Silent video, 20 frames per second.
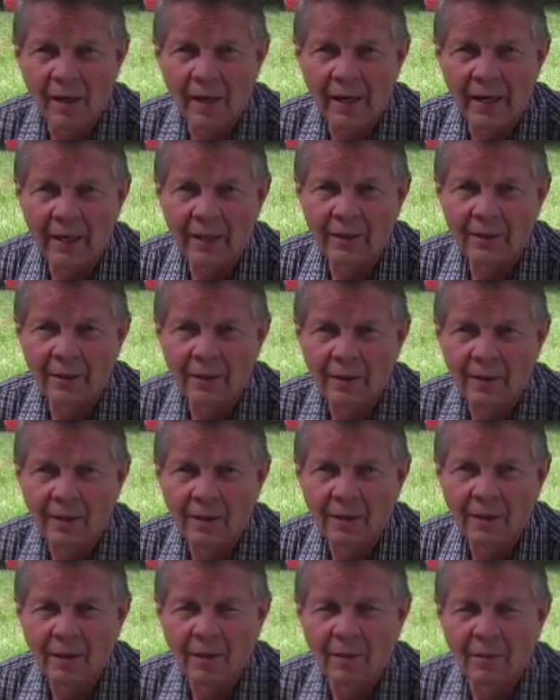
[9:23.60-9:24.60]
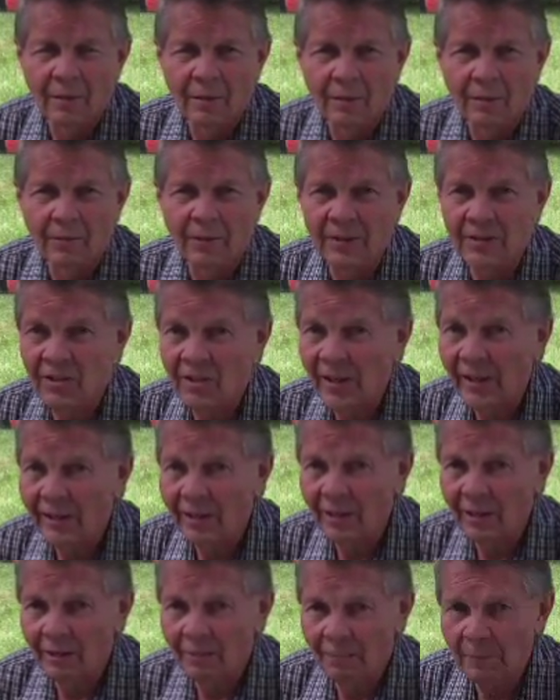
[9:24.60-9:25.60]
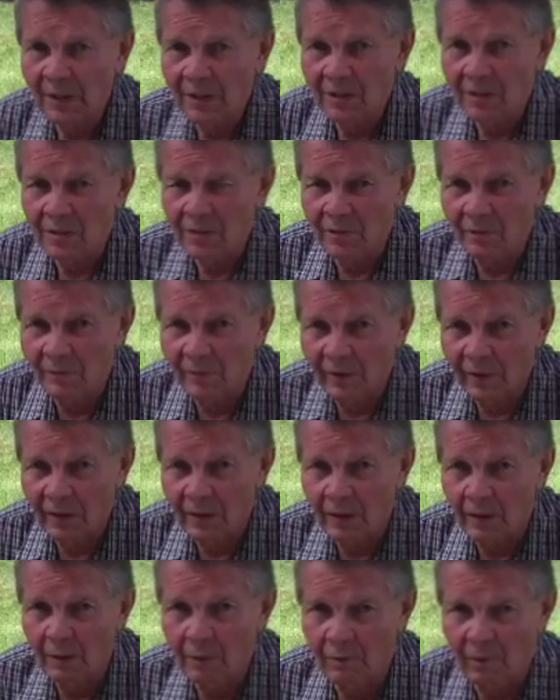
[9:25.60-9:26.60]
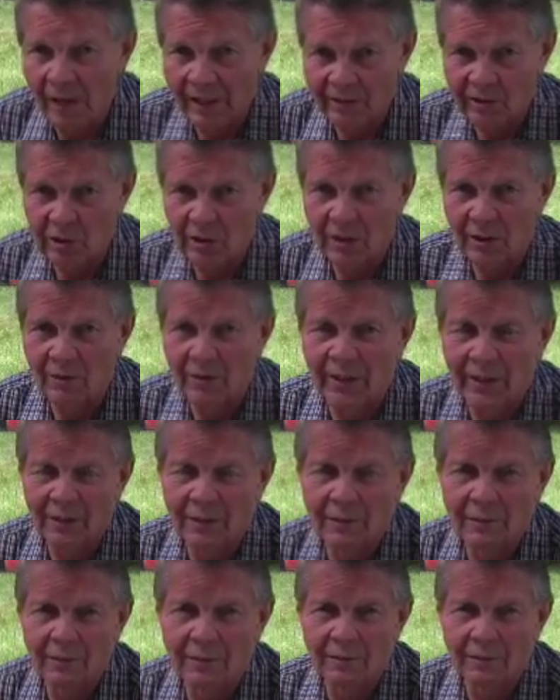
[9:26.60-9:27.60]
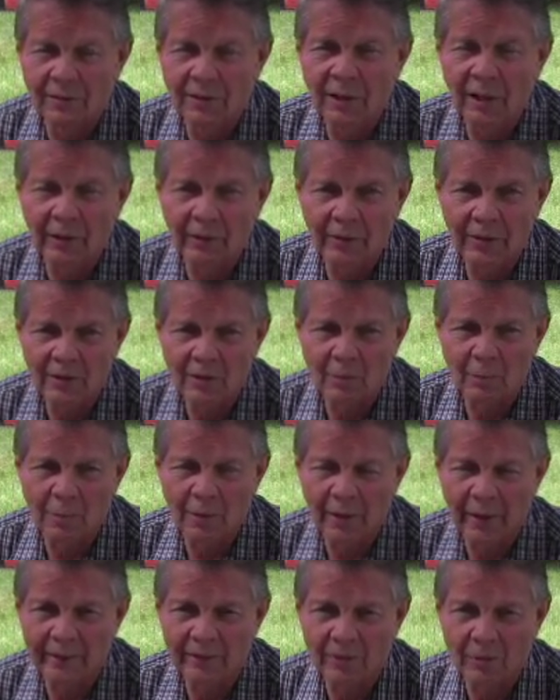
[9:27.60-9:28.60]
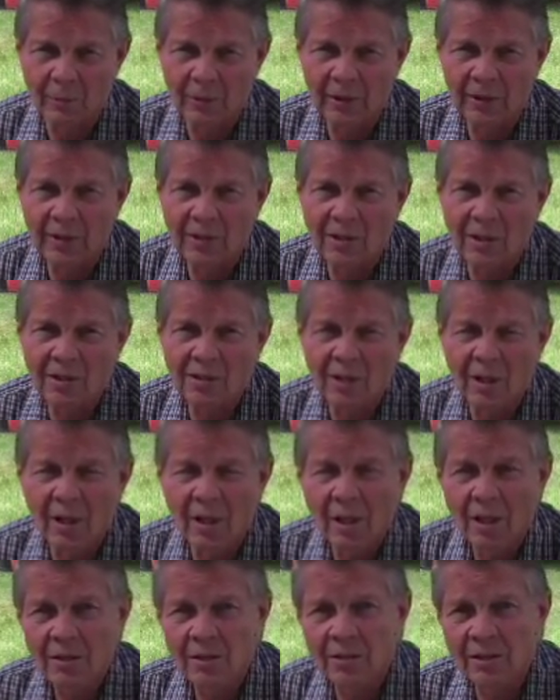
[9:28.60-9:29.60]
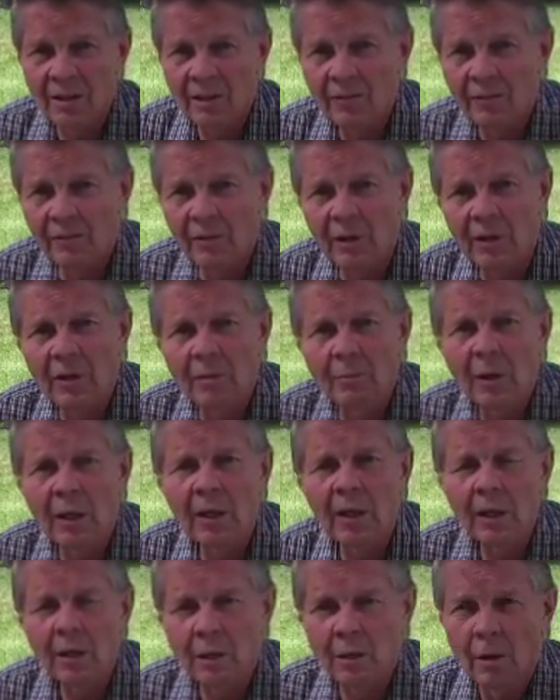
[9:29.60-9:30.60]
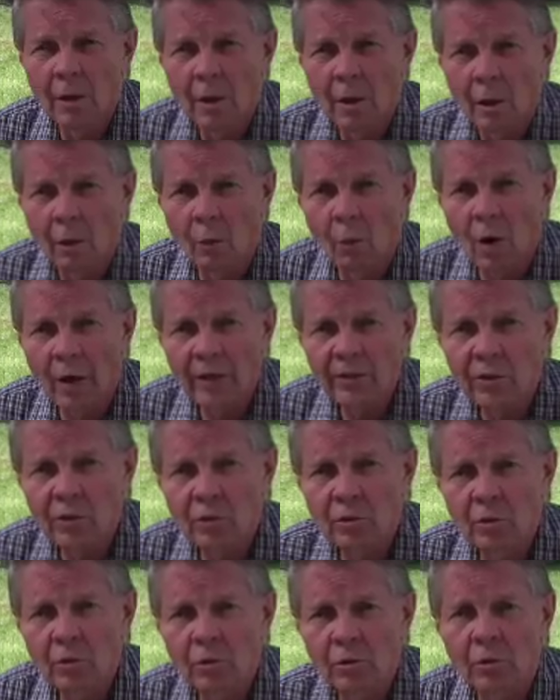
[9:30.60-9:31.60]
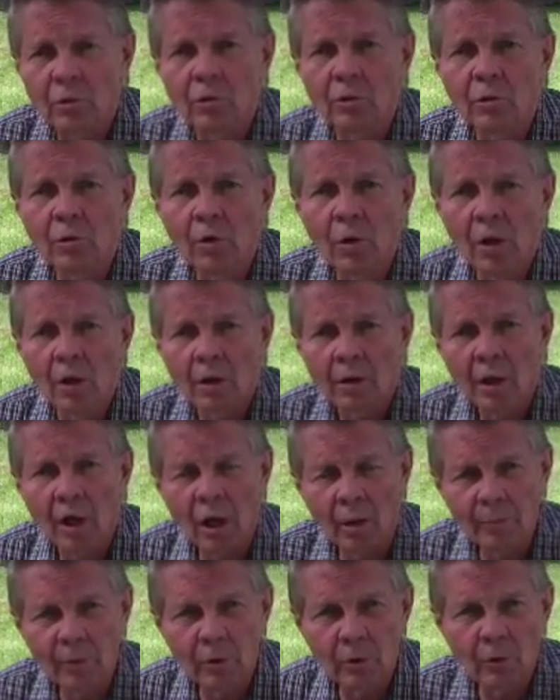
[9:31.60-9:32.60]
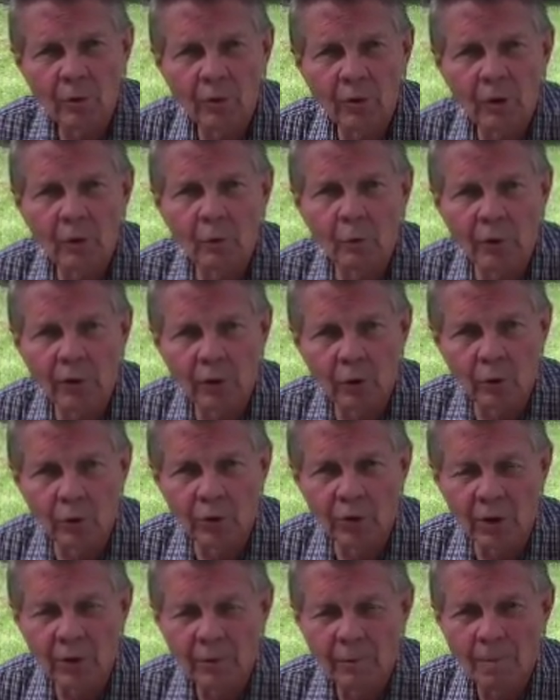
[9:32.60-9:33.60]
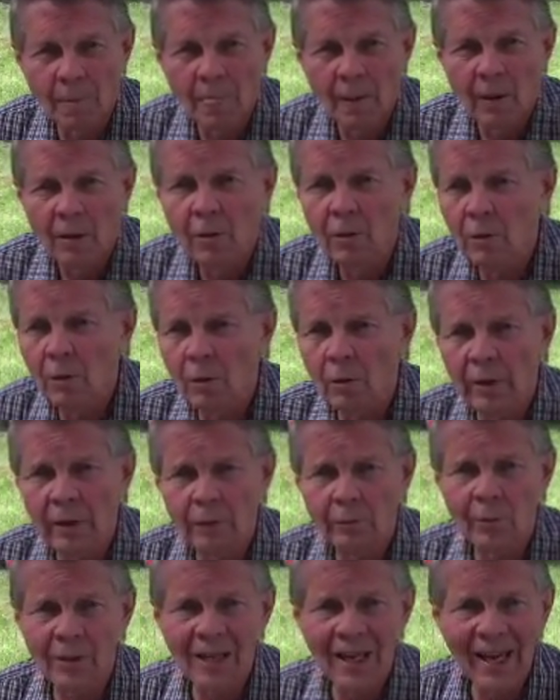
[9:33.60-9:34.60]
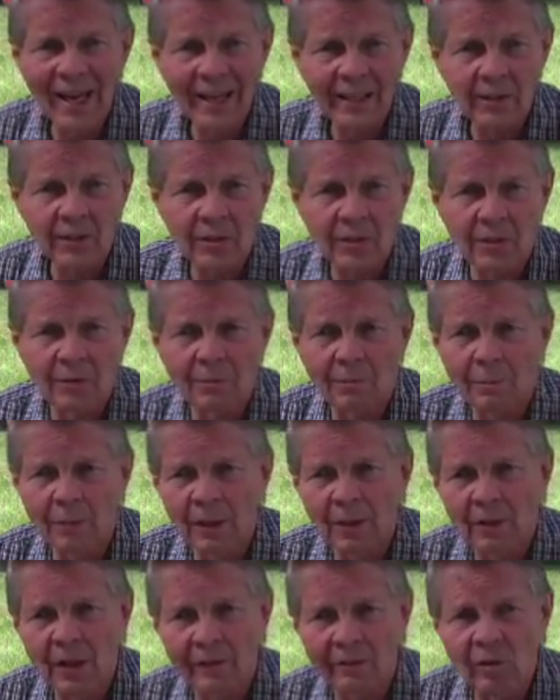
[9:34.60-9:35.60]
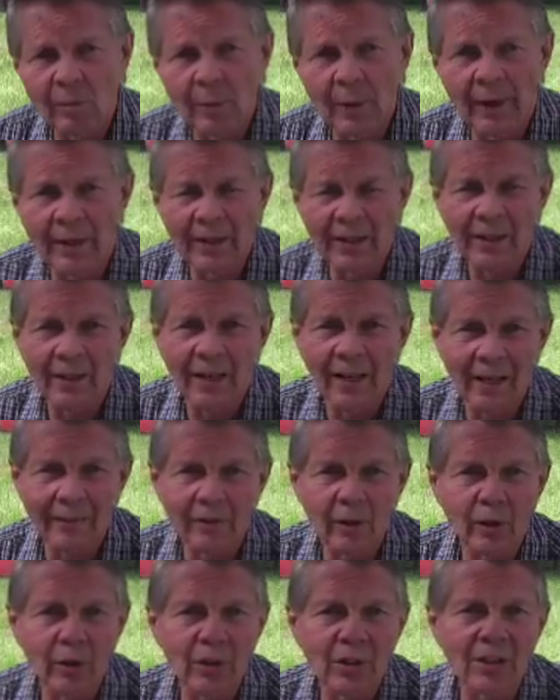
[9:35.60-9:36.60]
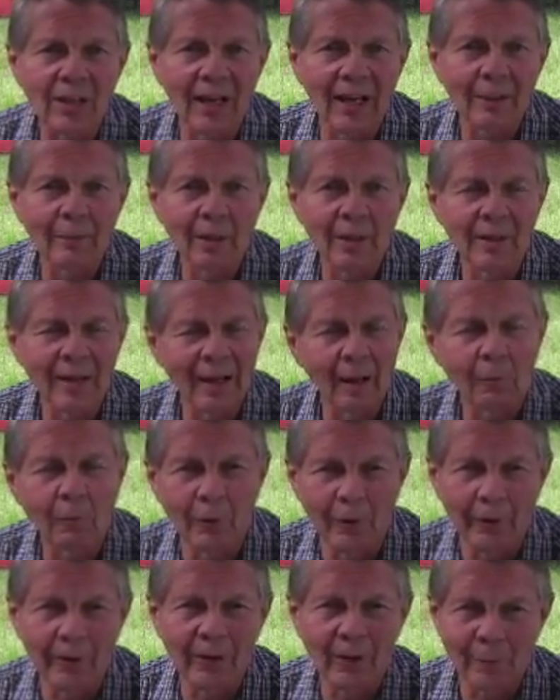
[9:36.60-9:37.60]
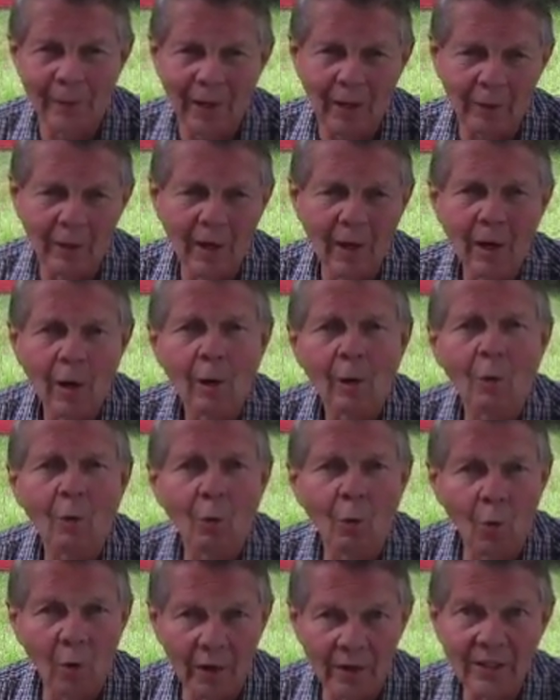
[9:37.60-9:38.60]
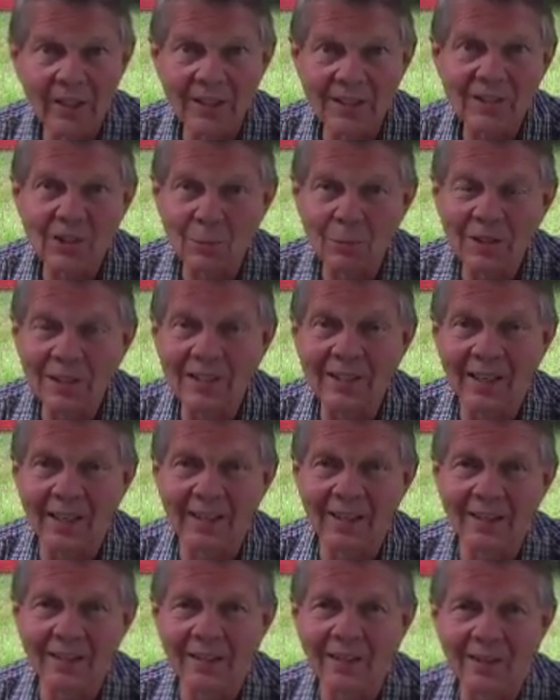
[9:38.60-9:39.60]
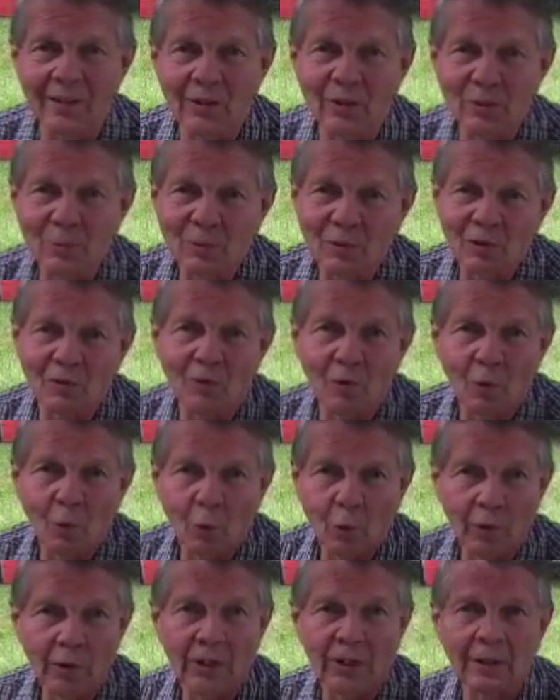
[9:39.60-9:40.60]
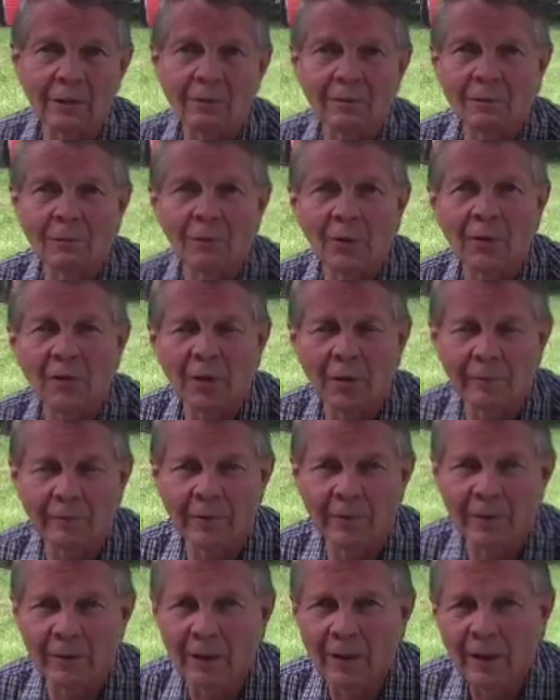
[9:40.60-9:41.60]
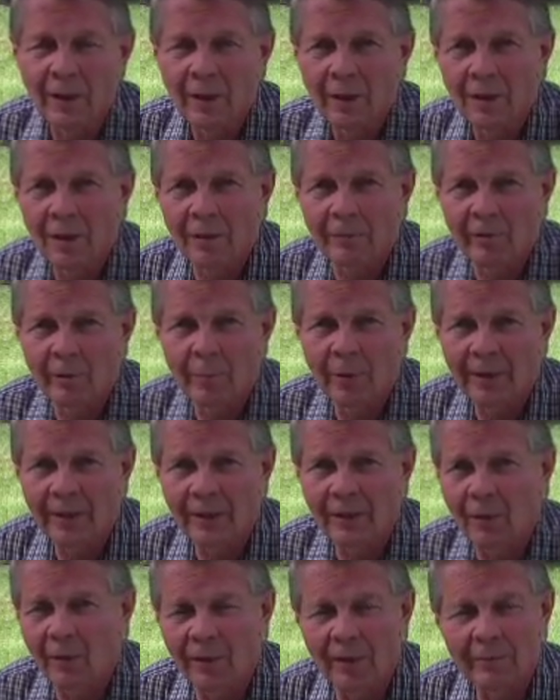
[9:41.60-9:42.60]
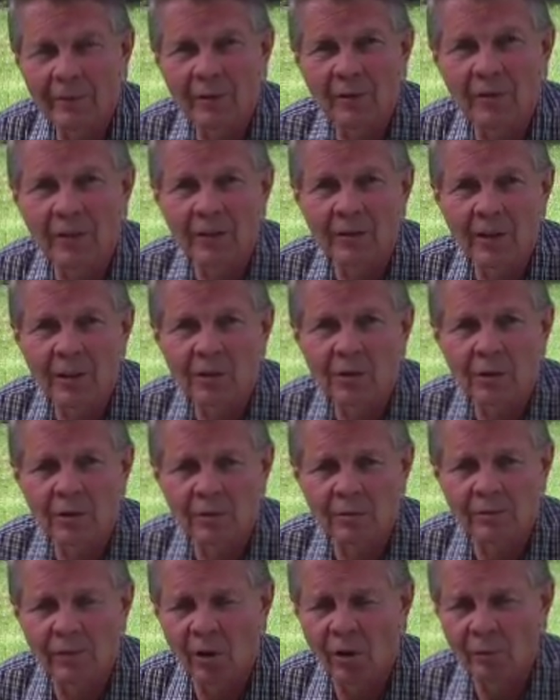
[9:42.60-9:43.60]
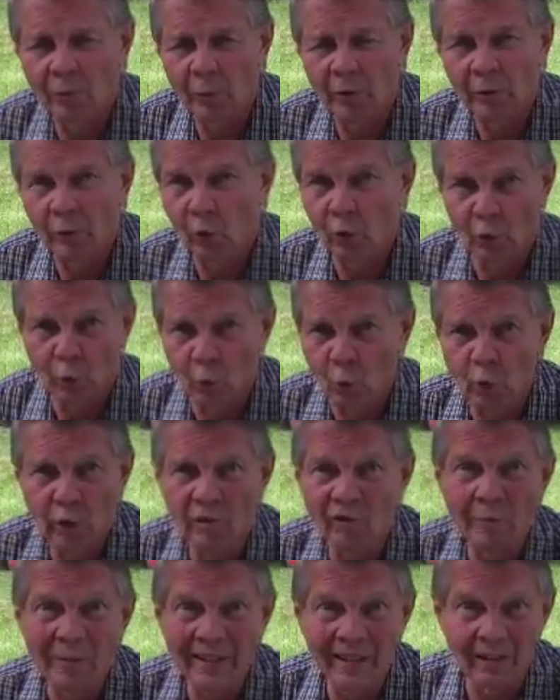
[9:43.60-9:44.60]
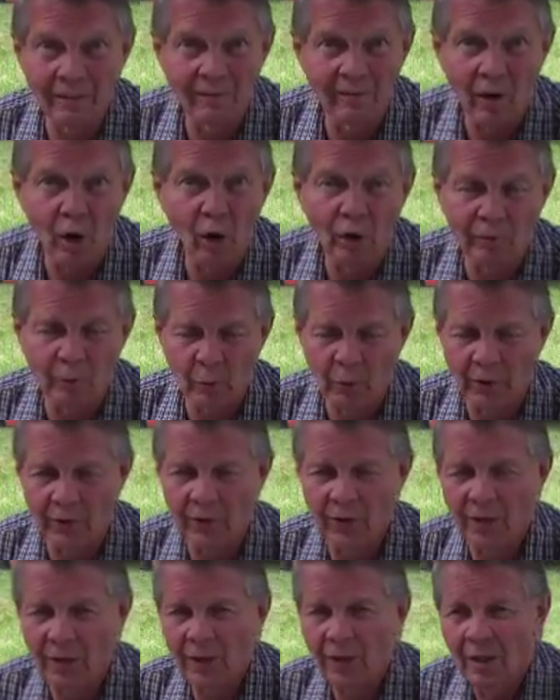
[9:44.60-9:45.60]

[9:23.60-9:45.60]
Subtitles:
And the second piece of logic that Gary supplied to me, he says, Steve, the committee wants you to come to the reunion, you know, and relax and meet everybody and have a good time and not worry about what needs to be done in terms of working with everybody or everything that you're involved with or would have been involved with.